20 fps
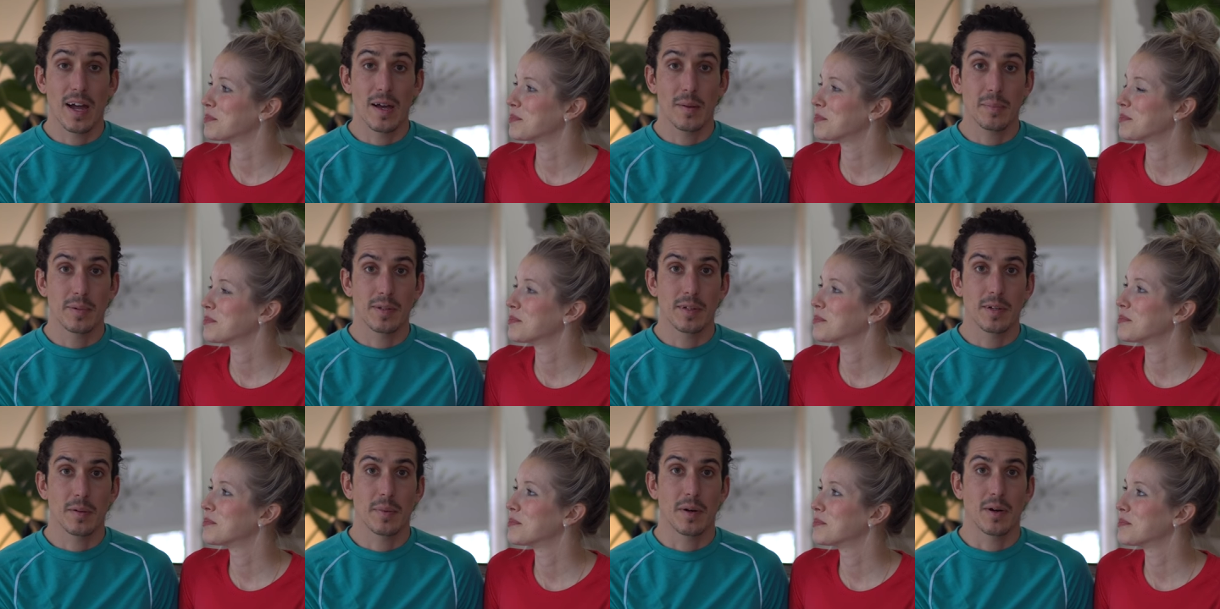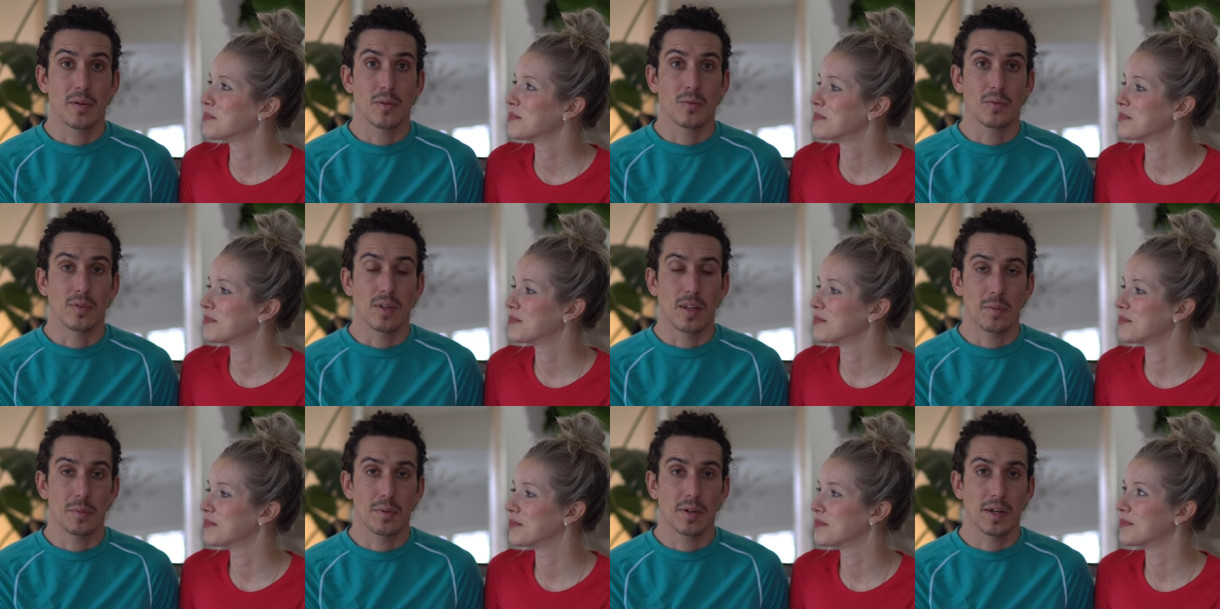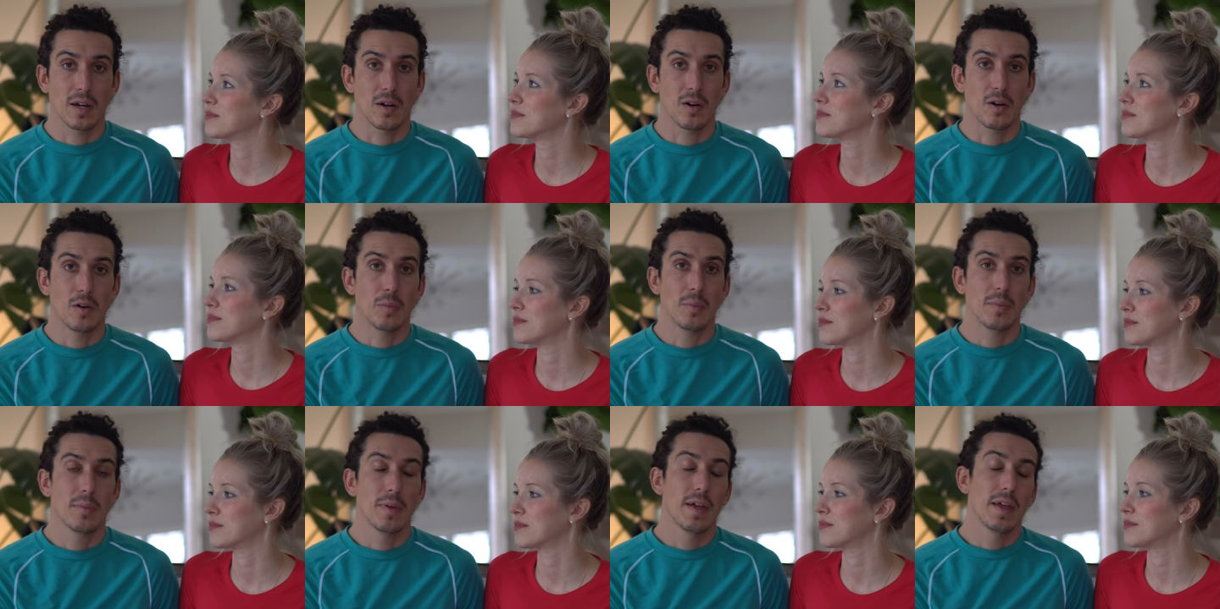Speaker 1: happy about laboring at
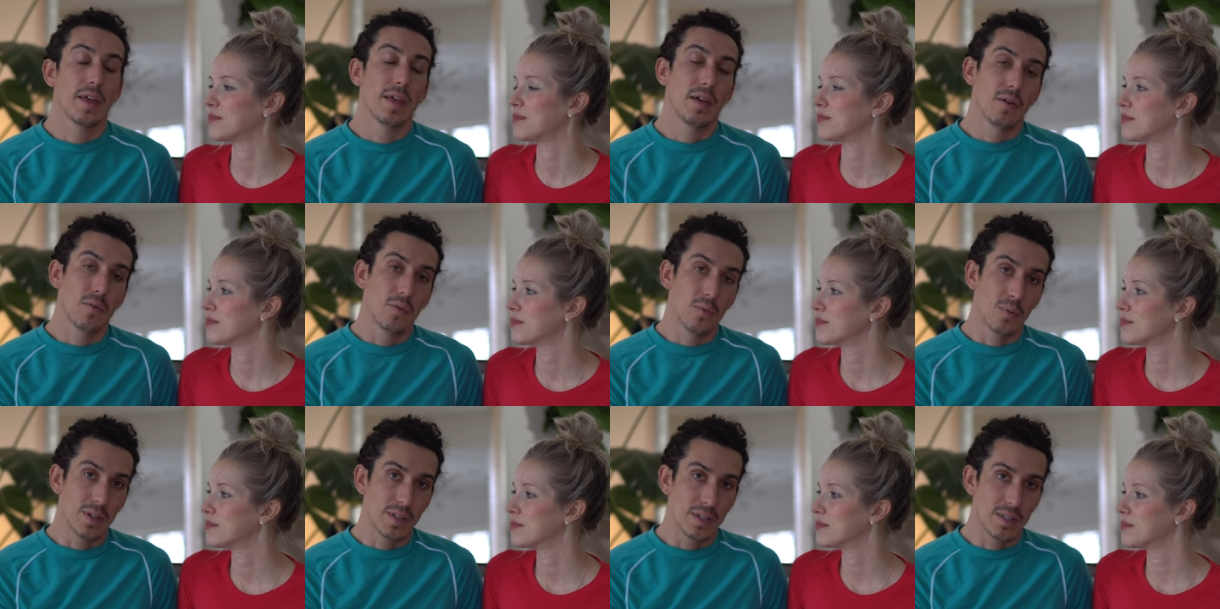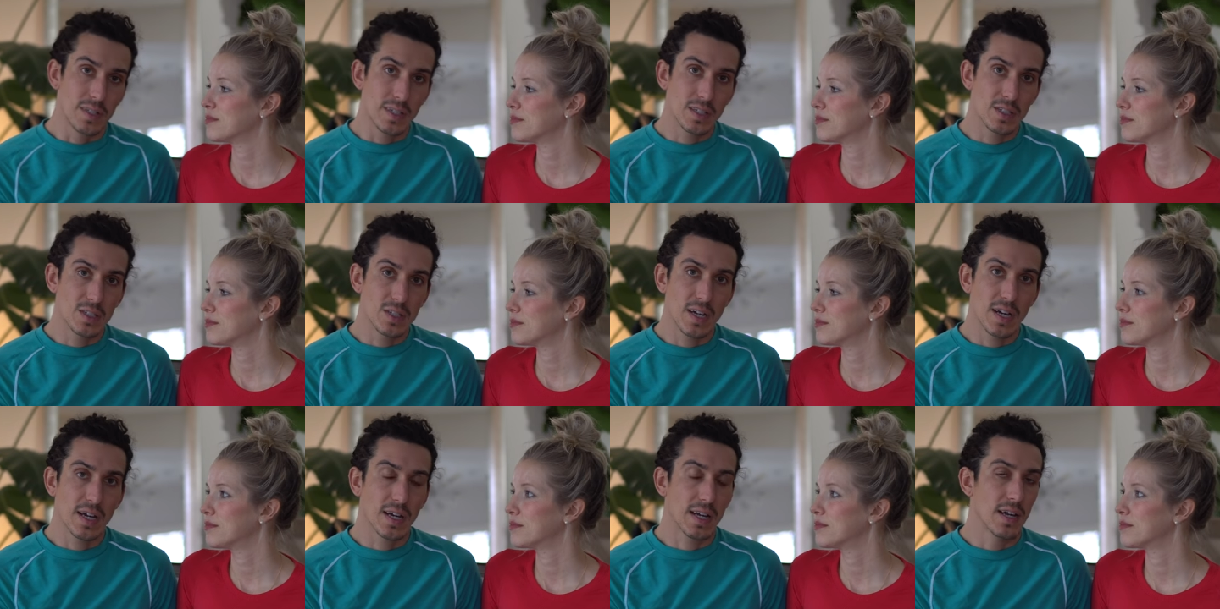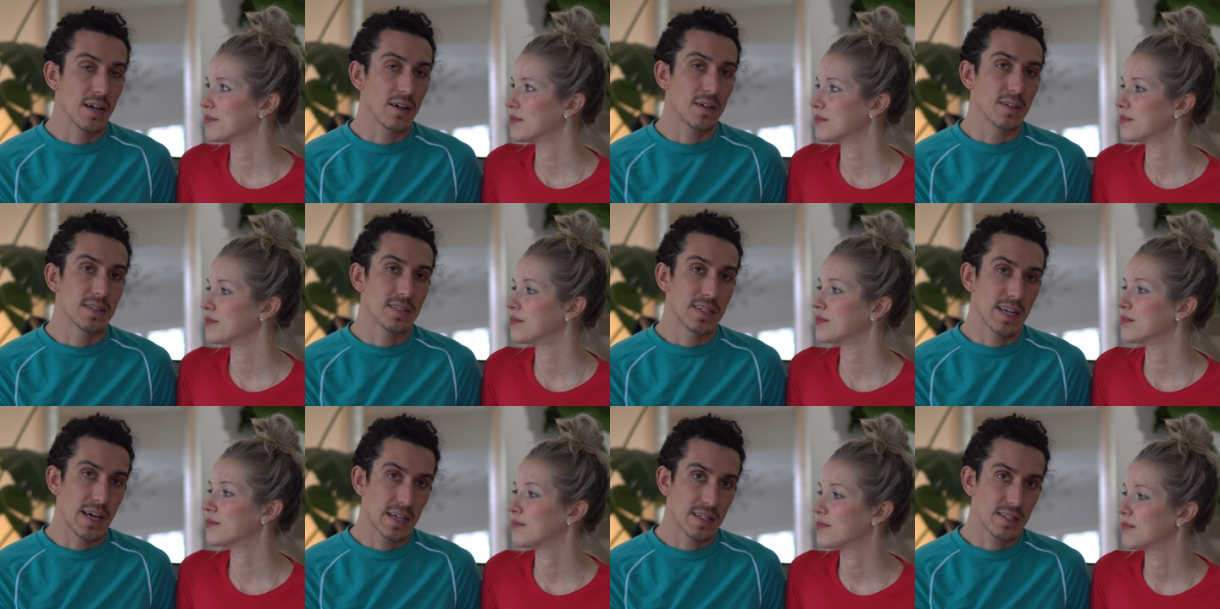home. We did check Erin's
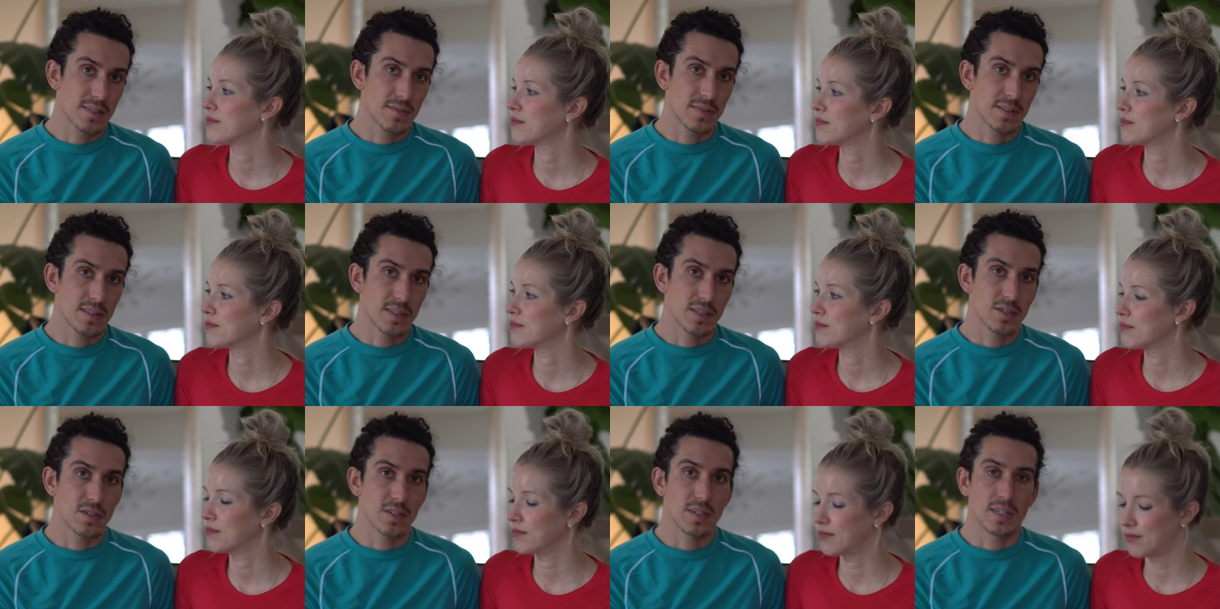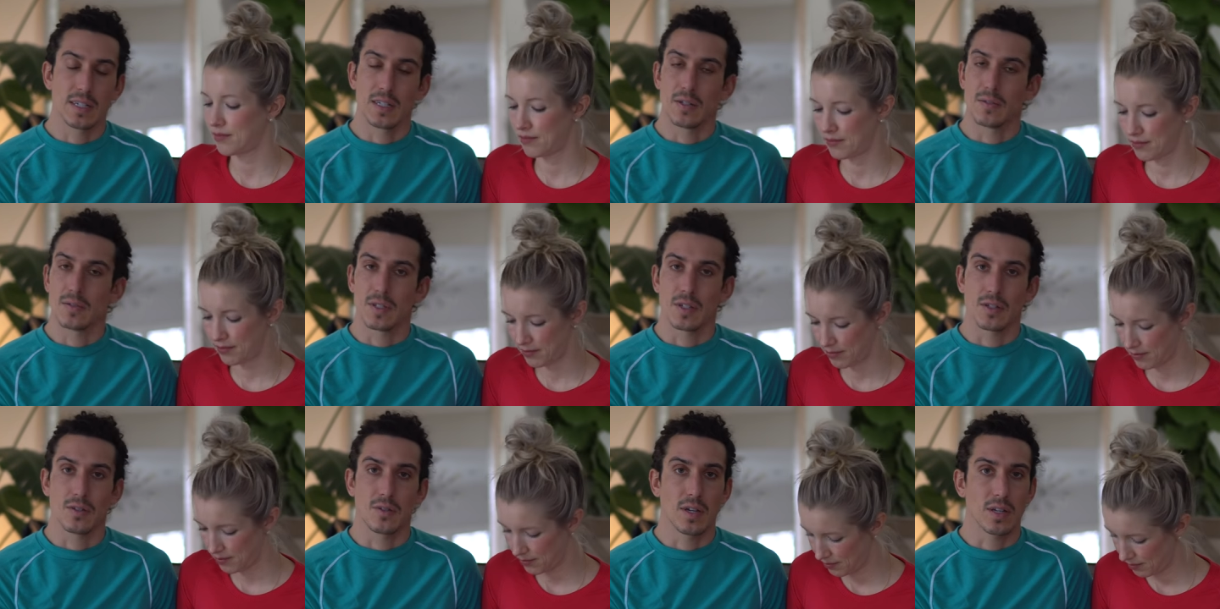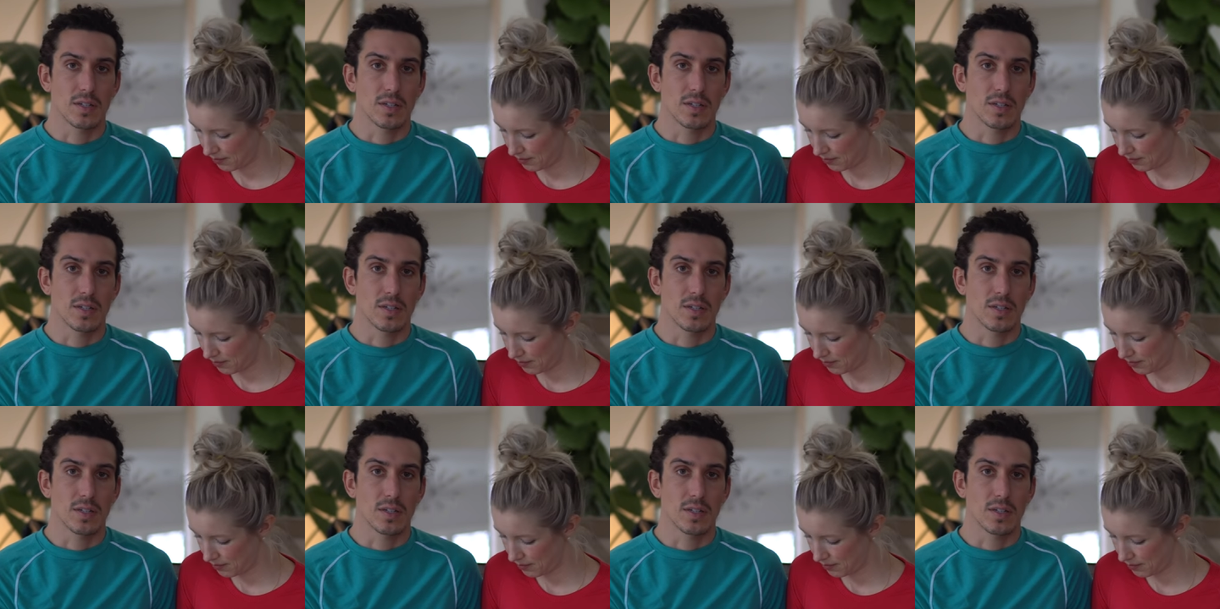dad as a physician. He was like, You